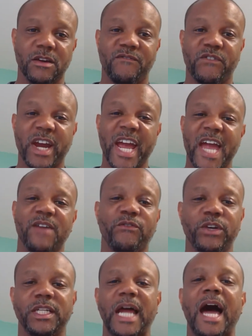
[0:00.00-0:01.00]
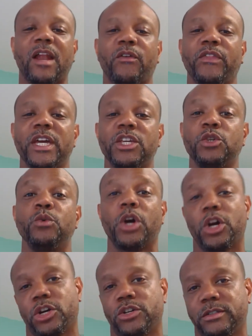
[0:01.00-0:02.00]
for every dollar that you
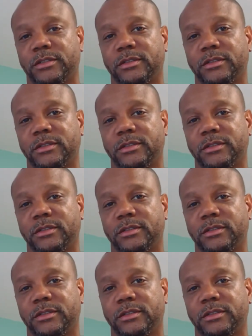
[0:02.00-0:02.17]
earn.